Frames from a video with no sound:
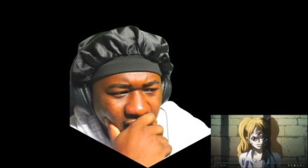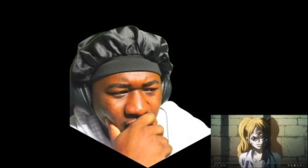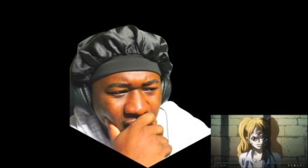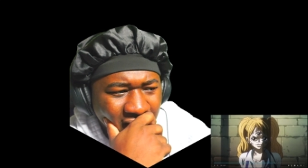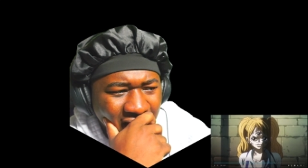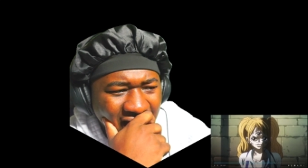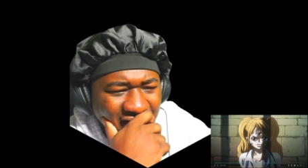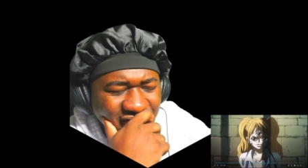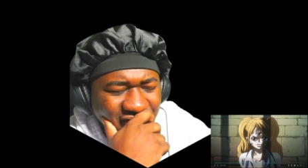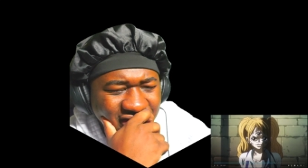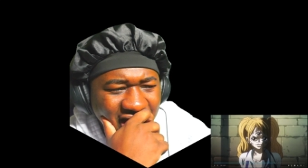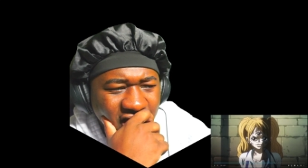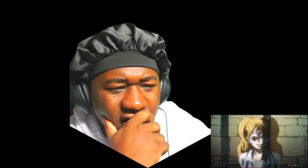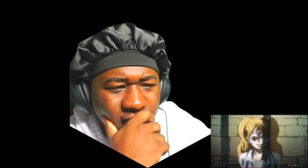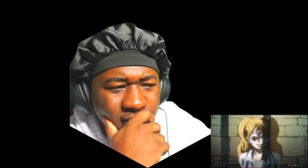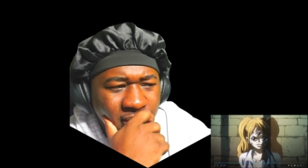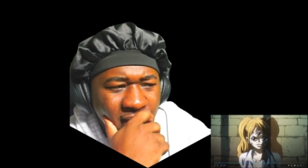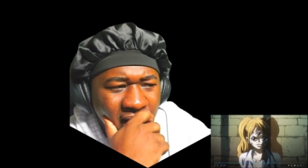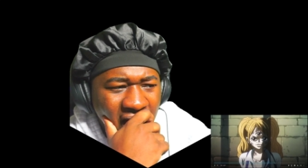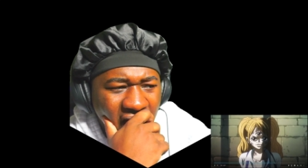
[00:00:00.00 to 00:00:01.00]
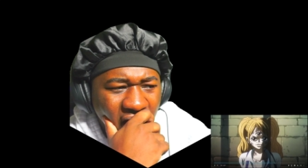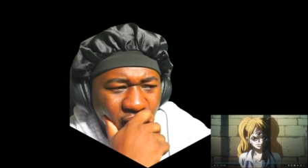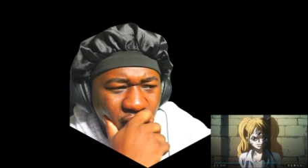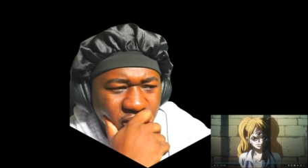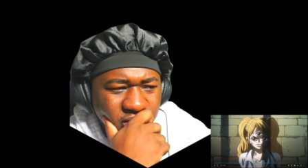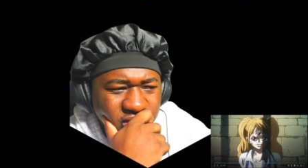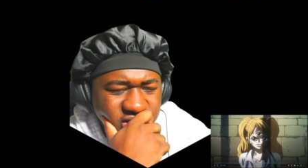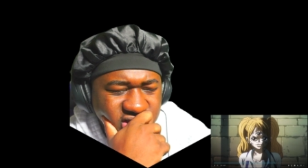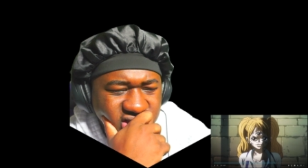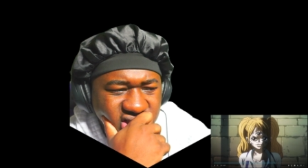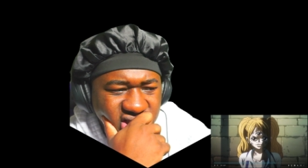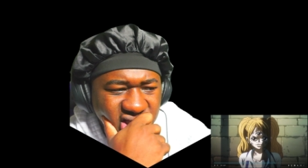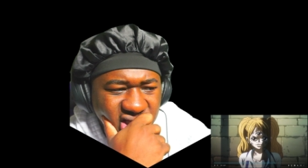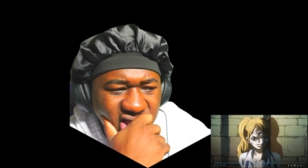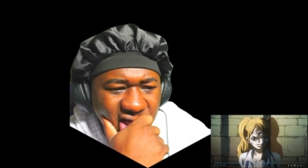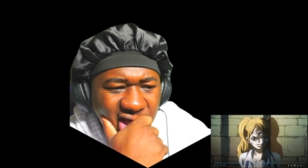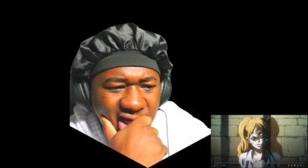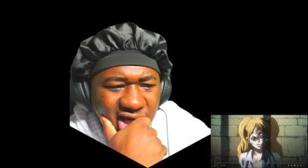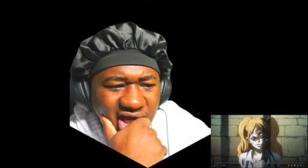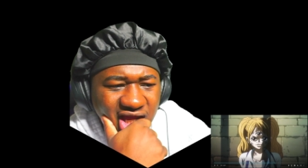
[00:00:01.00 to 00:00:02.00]
I forgot her powers.
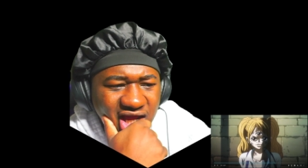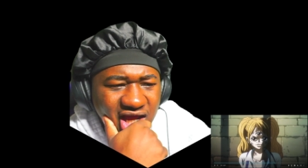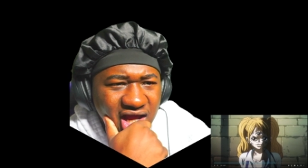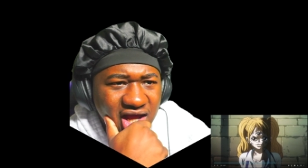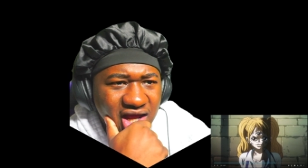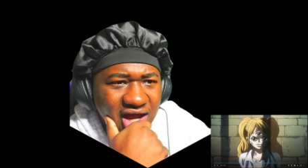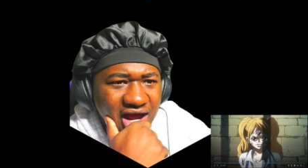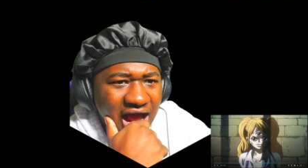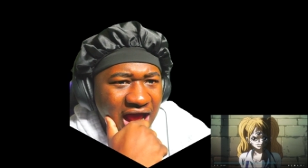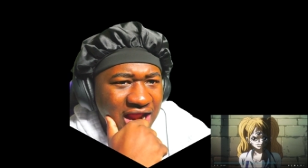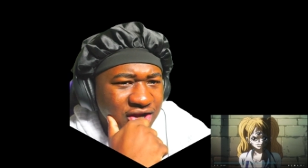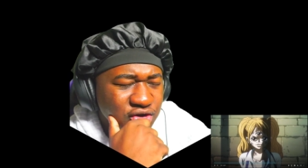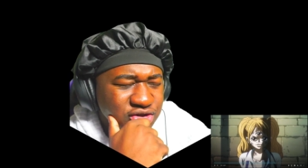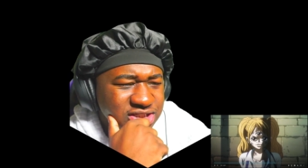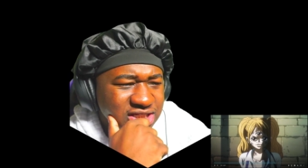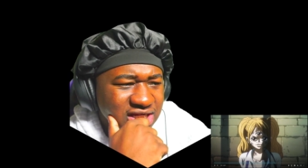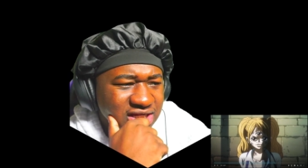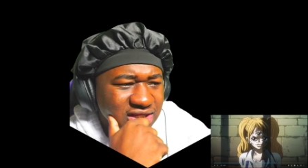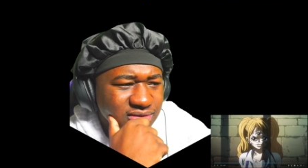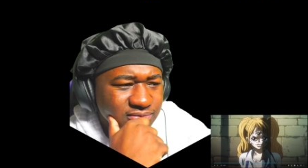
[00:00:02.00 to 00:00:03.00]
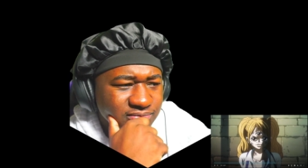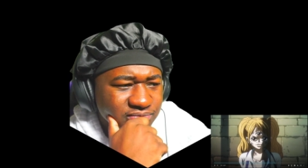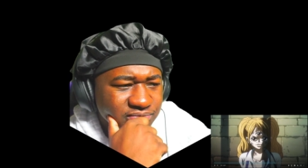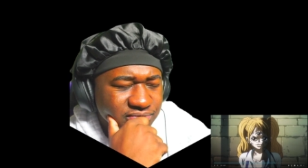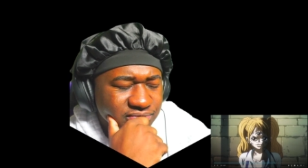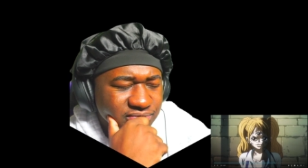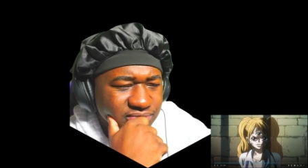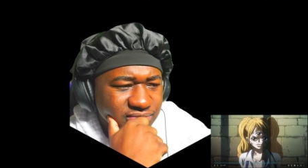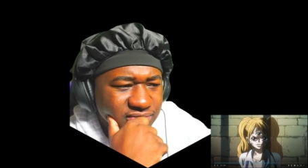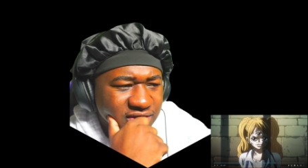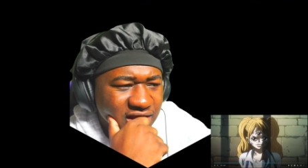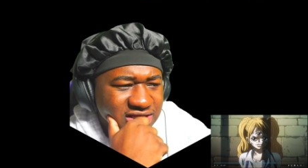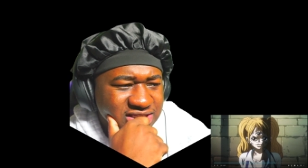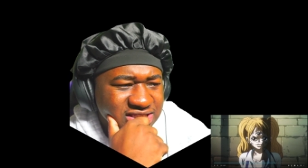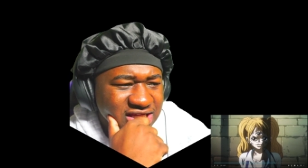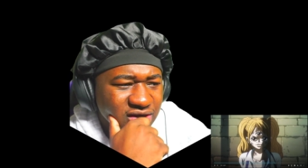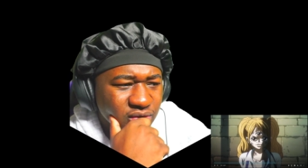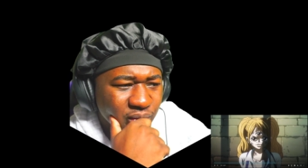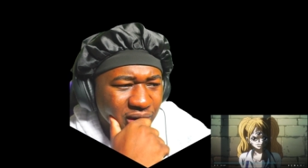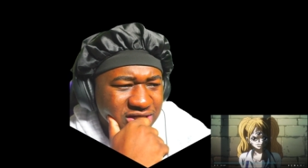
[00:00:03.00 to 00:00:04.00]
I know she can, can
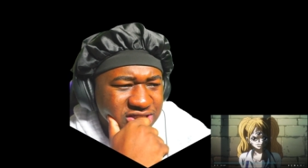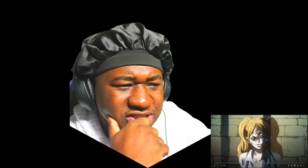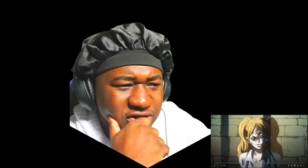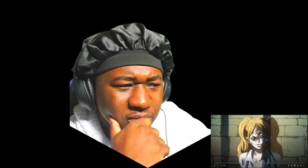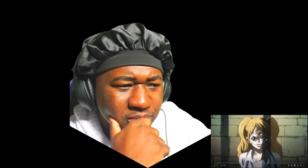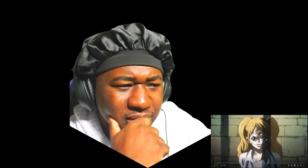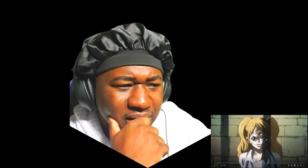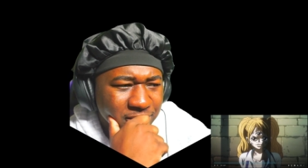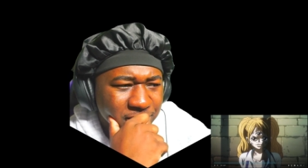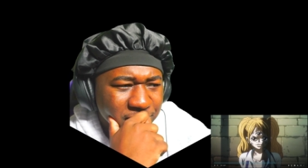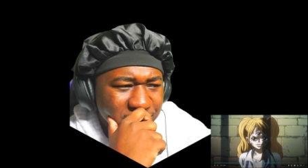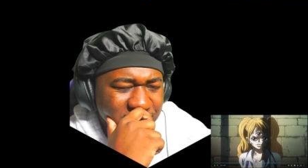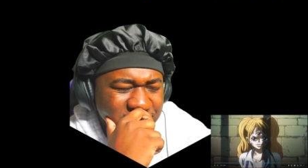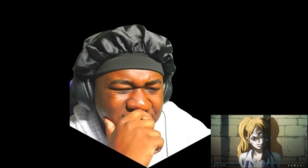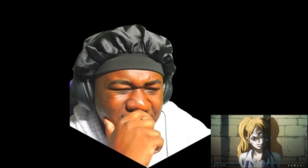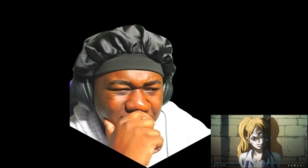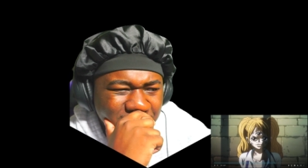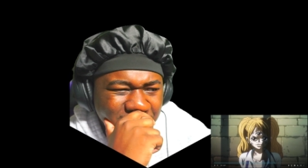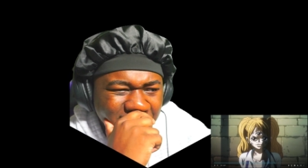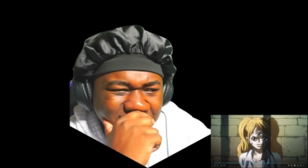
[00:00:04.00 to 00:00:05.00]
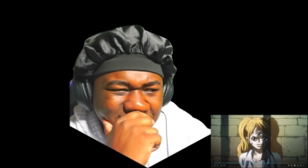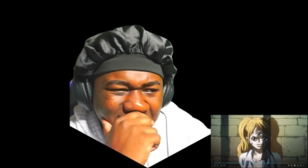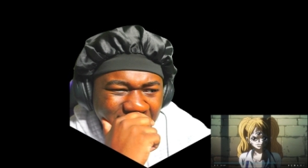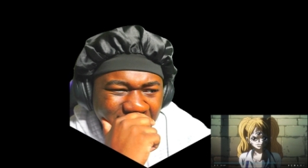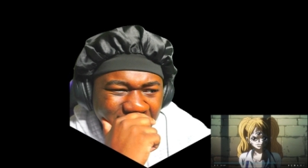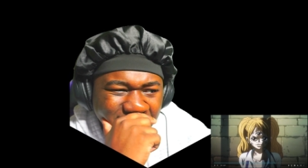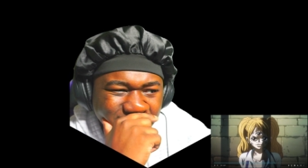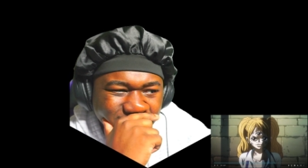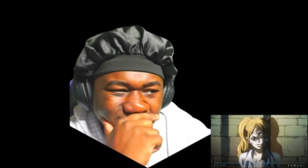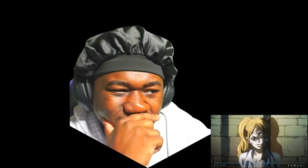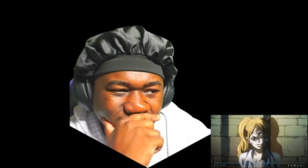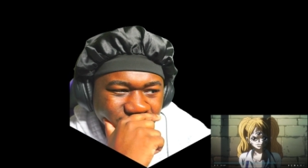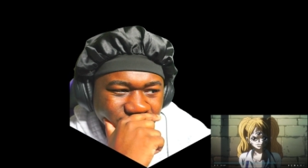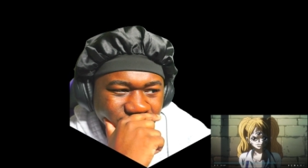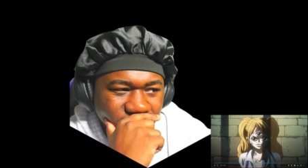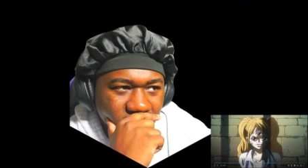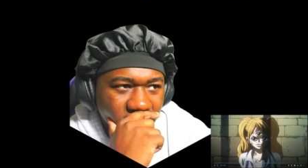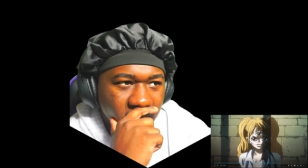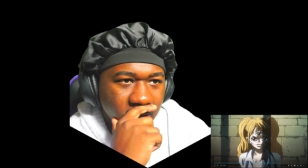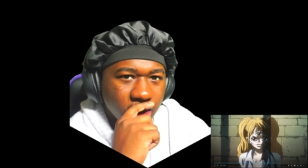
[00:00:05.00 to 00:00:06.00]
she erase your memory or something like that?
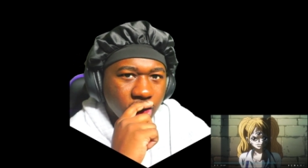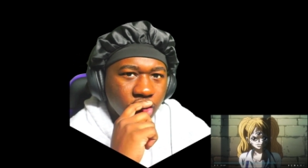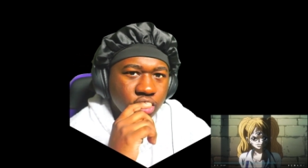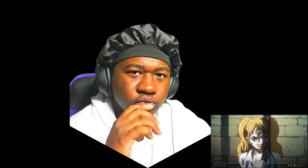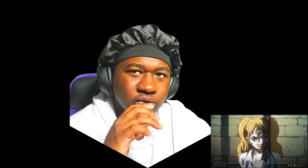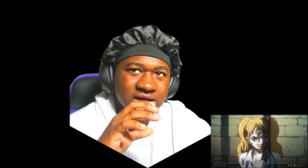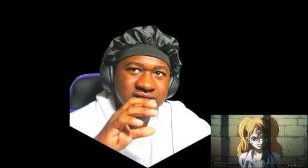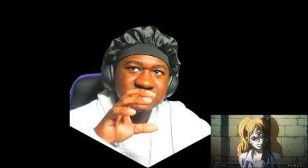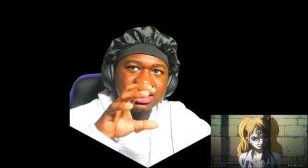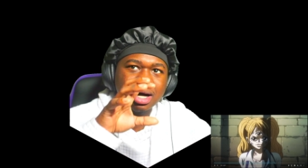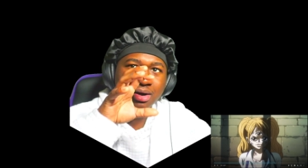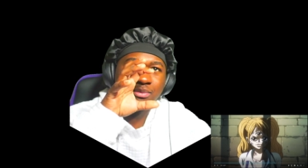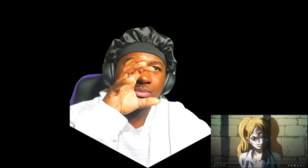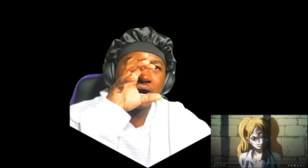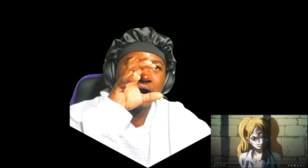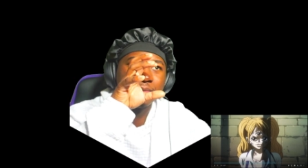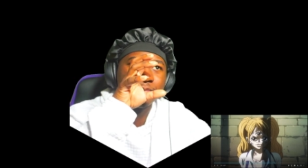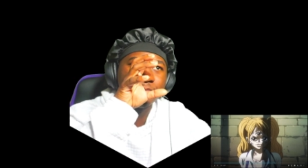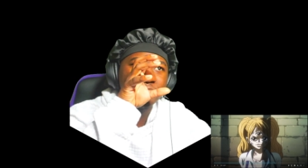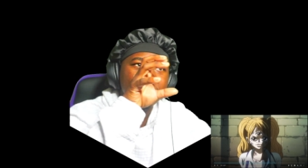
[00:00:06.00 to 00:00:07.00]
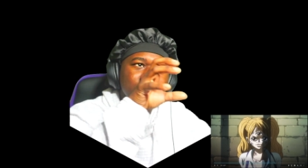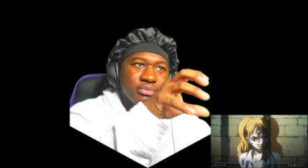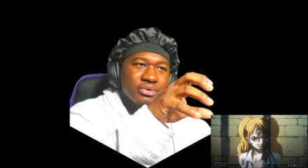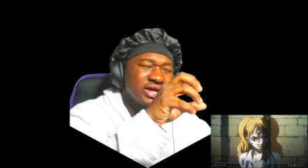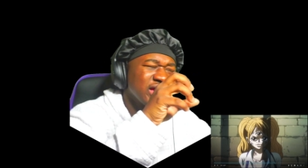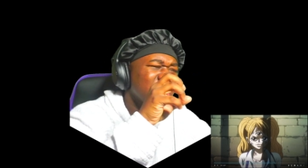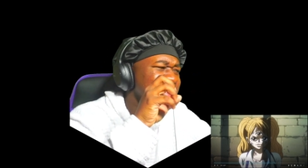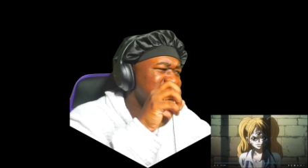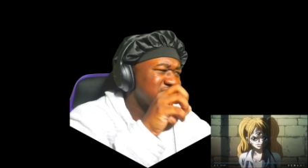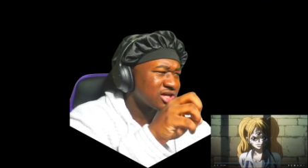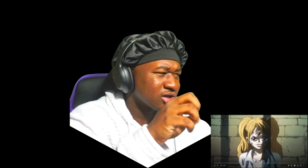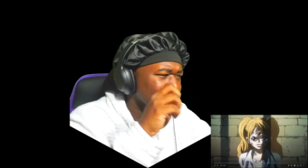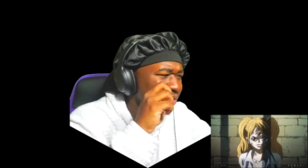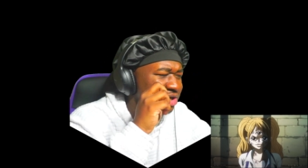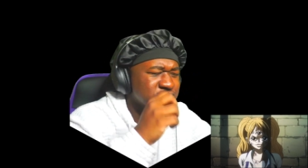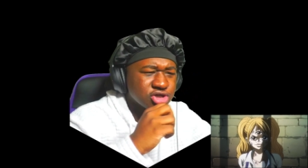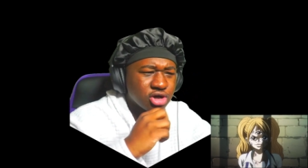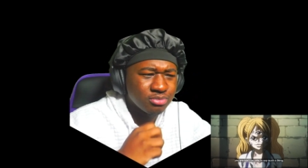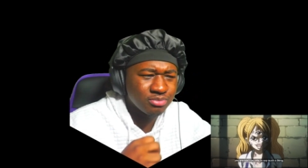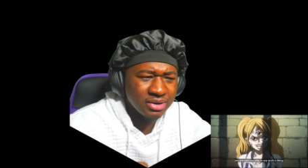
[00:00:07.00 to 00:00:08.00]
Or erase a, a memory, yeah, she can
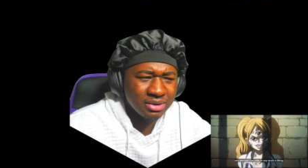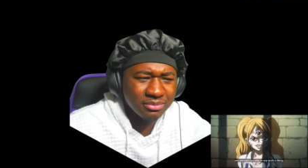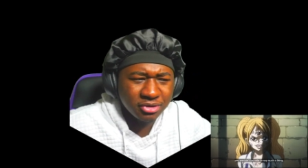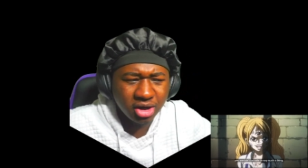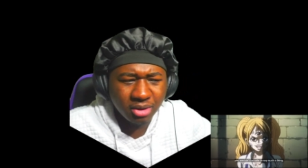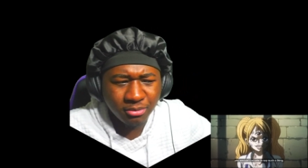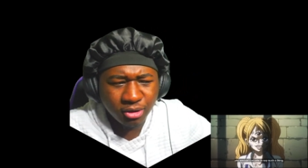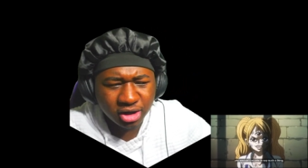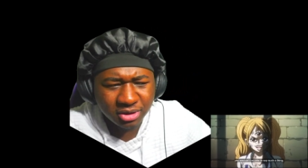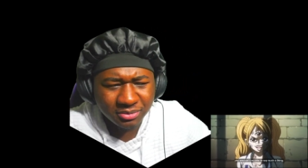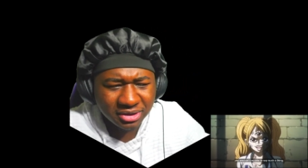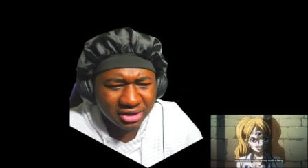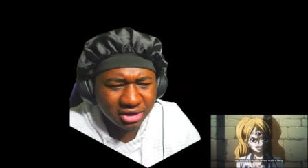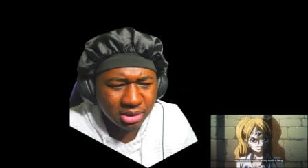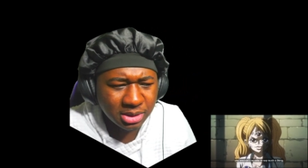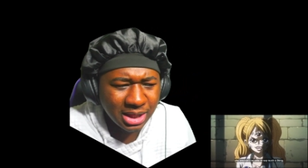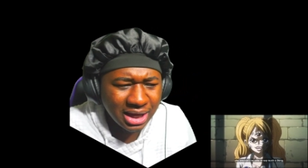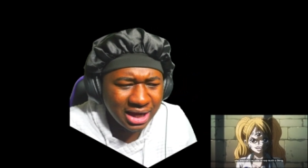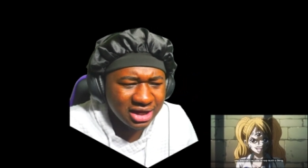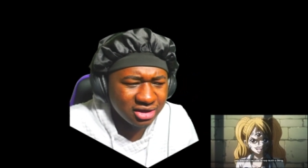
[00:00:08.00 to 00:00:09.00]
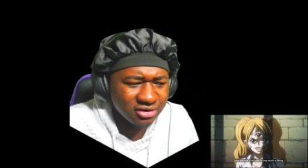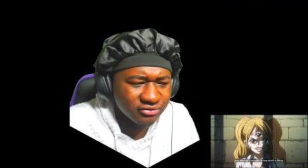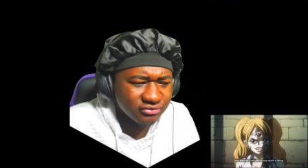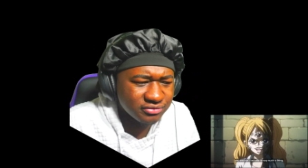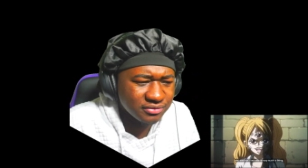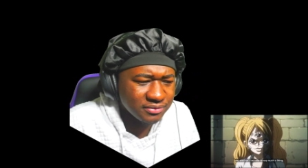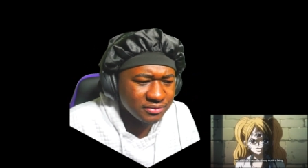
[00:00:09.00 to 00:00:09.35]
erase your memory, a moment in your life.